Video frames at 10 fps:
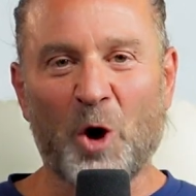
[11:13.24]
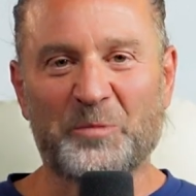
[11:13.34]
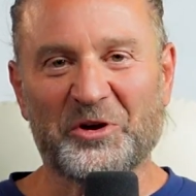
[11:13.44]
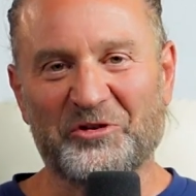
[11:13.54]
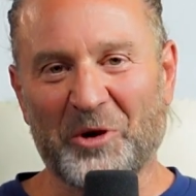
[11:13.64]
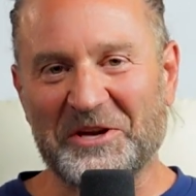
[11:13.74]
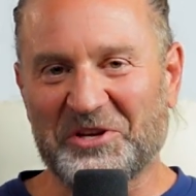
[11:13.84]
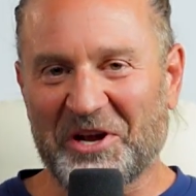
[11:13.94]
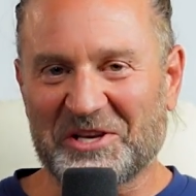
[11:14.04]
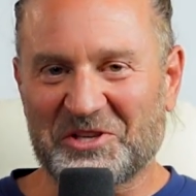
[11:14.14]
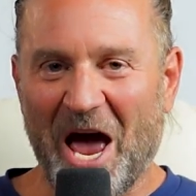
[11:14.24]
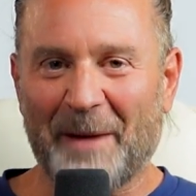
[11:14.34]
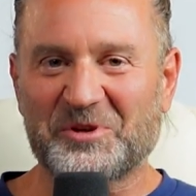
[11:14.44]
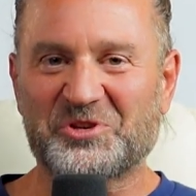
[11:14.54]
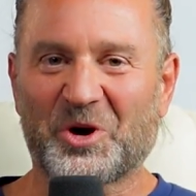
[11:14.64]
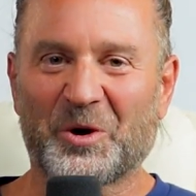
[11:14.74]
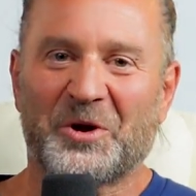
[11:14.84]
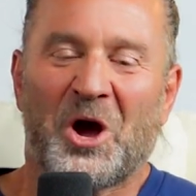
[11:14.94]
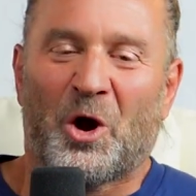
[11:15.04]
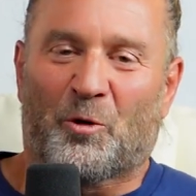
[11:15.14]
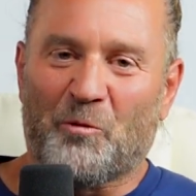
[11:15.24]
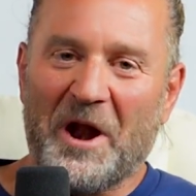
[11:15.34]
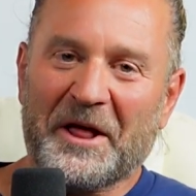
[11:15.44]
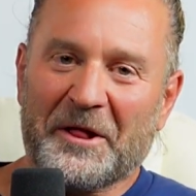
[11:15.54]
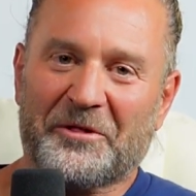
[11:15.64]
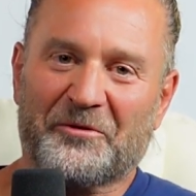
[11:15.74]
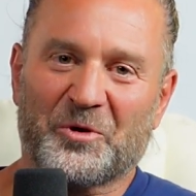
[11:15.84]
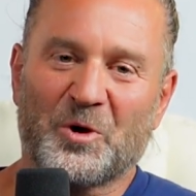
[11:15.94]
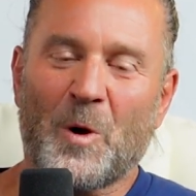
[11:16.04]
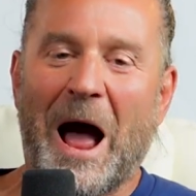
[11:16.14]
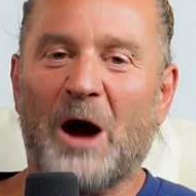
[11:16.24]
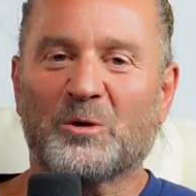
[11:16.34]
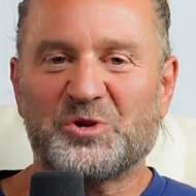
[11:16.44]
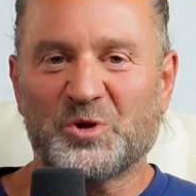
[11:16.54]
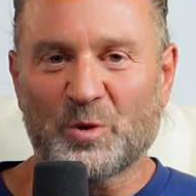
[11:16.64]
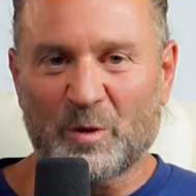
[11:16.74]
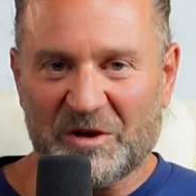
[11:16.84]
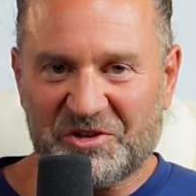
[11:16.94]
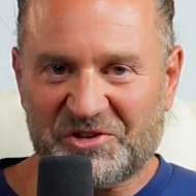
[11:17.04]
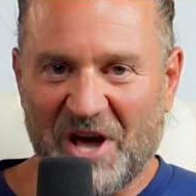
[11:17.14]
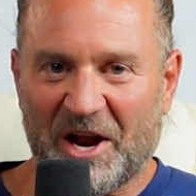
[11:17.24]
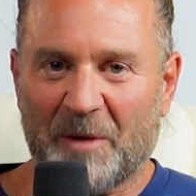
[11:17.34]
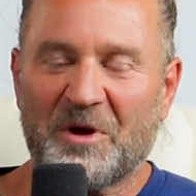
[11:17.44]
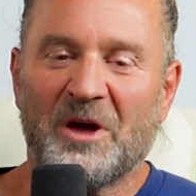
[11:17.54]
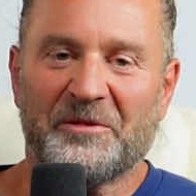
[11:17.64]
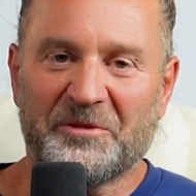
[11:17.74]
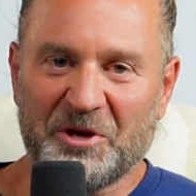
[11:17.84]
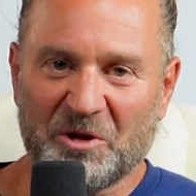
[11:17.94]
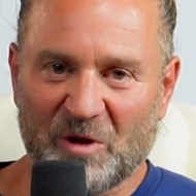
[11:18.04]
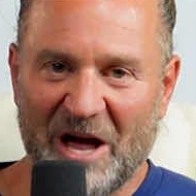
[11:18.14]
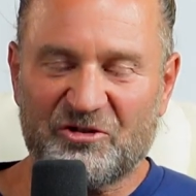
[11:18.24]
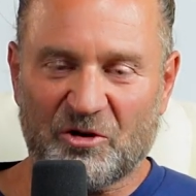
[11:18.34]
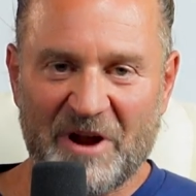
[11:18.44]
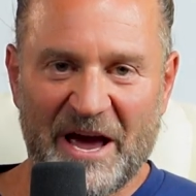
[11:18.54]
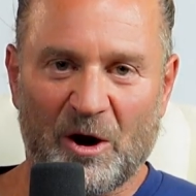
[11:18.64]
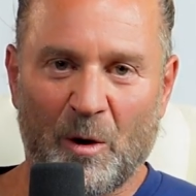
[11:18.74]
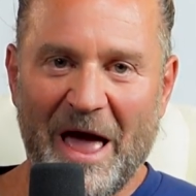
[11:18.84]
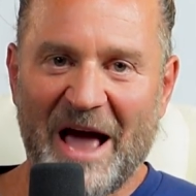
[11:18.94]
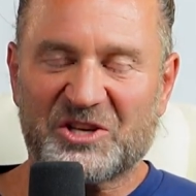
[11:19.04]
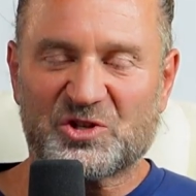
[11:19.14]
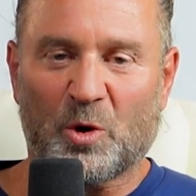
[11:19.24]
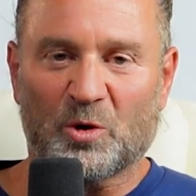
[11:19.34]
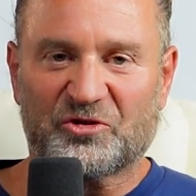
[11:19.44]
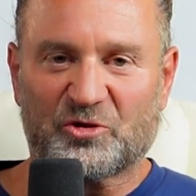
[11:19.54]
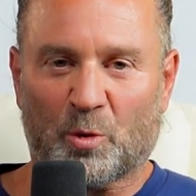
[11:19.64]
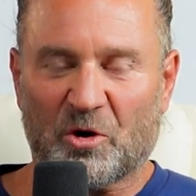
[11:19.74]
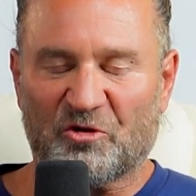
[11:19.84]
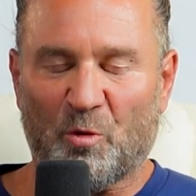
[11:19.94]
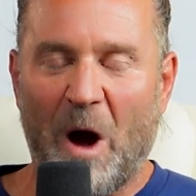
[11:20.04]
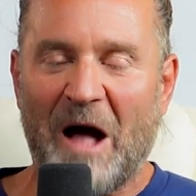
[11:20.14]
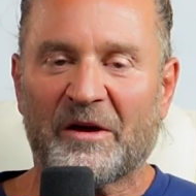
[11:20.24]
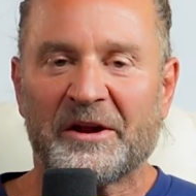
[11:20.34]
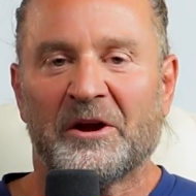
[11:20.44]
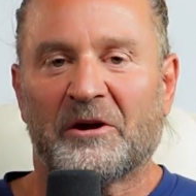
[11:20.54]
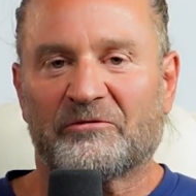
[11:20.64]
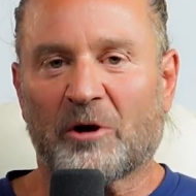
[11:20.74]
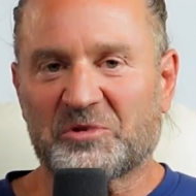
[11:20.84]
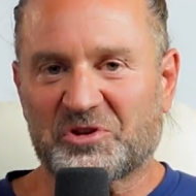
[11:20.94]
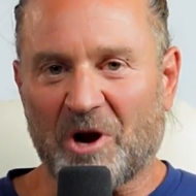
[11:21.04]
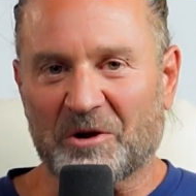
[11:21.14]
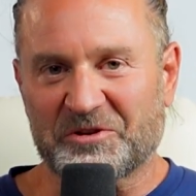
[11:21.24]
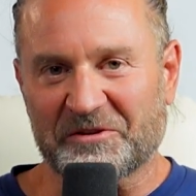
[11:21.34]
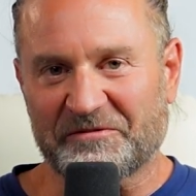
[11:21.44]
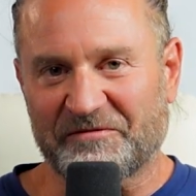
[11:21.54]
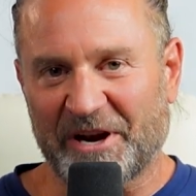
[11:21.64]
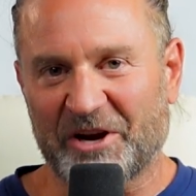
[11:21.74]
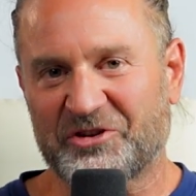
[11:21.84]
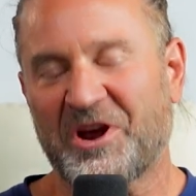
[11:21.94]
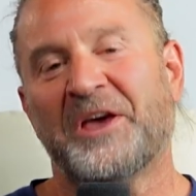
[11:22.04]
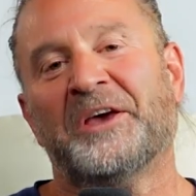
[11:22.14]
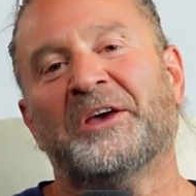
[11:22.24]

I hope you enjoyed today's episode running through how to set up the Ledger Nano X cold storage wallet from start to finish.